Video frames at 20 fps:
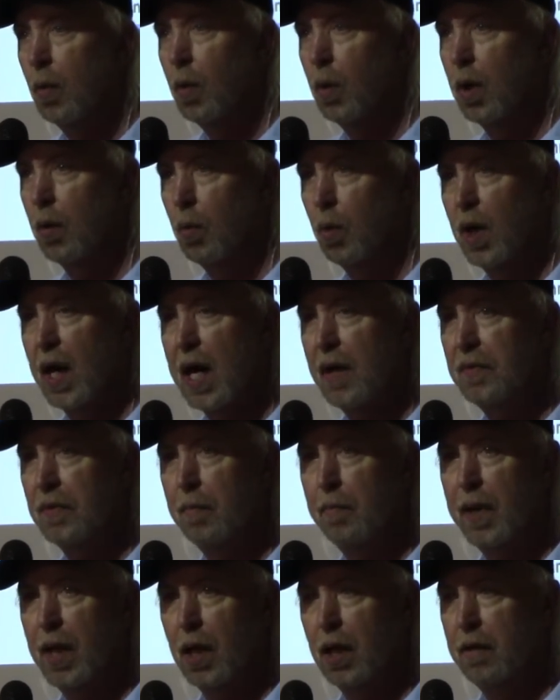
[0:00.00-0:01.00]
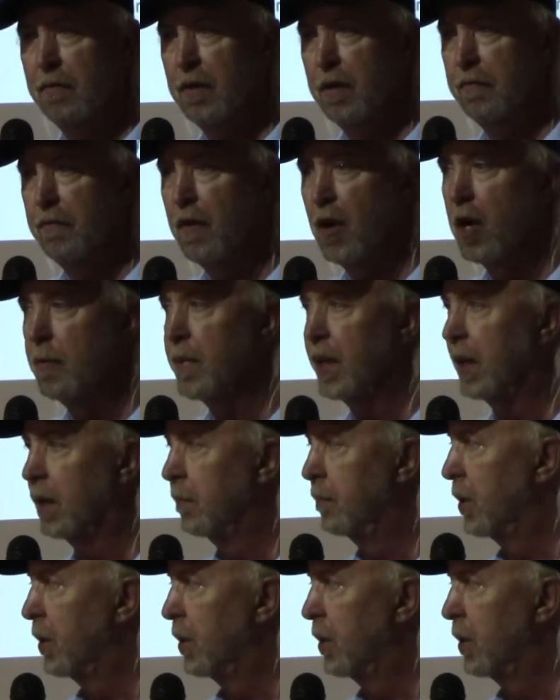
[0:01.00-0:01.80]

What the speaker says: We're out in the middle of a farming